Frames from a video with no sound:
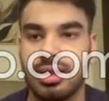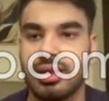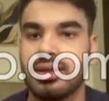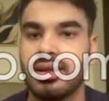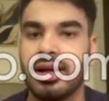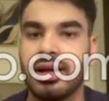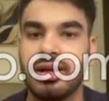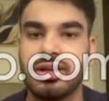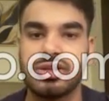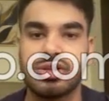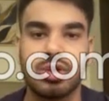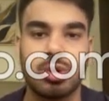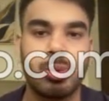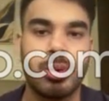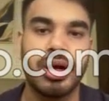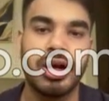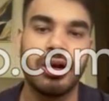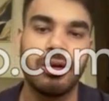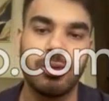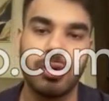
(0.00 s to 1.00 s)
That is true,
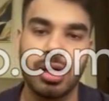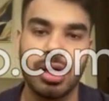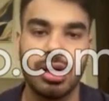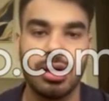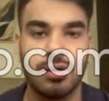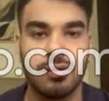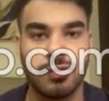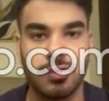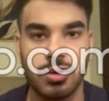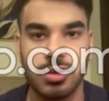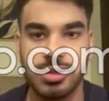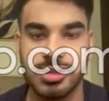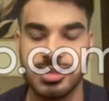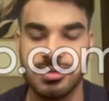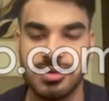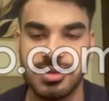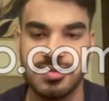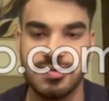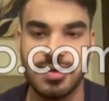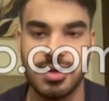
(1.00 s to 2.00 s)
but it will of course give
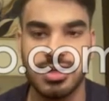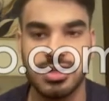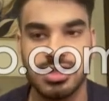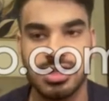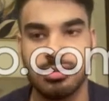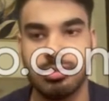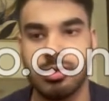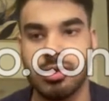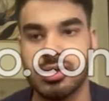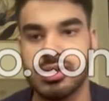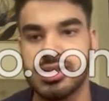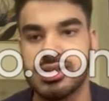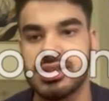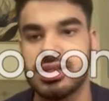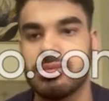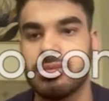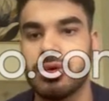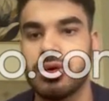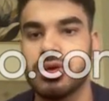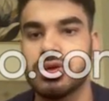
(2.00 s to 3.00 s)
us faster
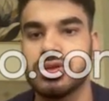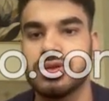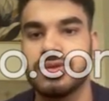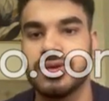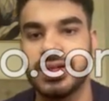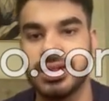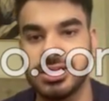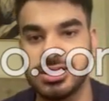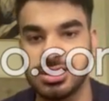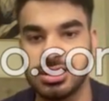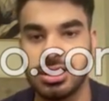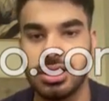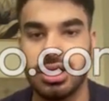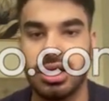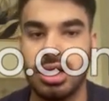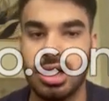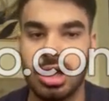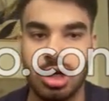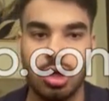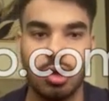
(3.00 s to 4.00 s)
processing because of its
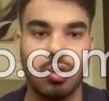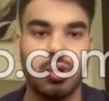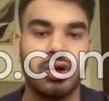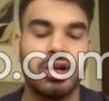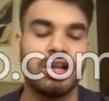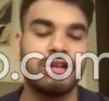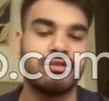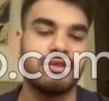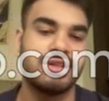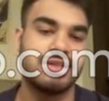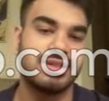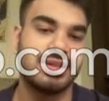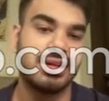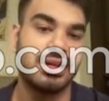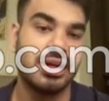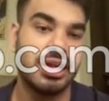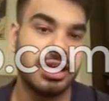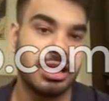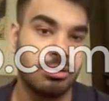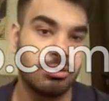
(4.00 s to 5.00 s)
low
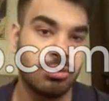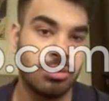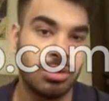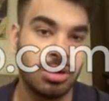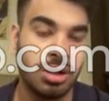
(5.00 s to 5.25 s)
traversal time.